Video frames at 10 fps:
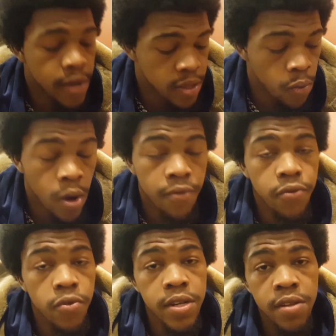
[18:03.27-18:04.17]
you're at the
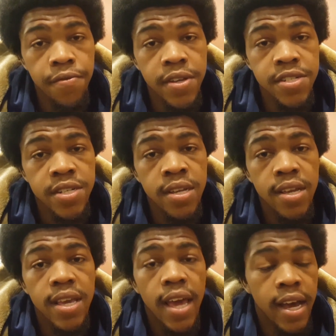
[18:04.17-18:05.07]
140 division
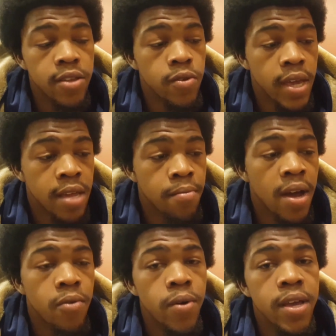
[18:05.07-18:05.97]
and you in
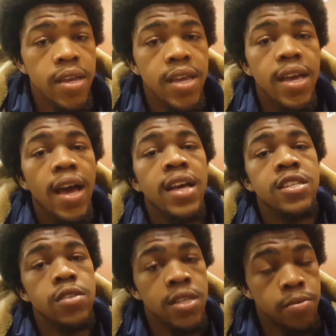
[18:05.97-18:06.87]
my way,
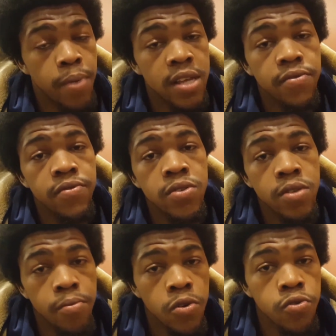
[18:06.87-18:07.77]
it's best for you
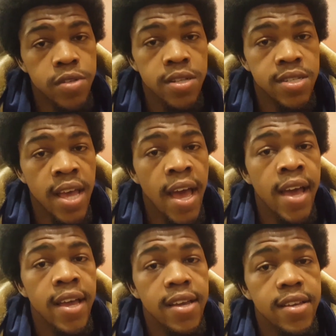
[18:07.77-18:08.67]
to move to the side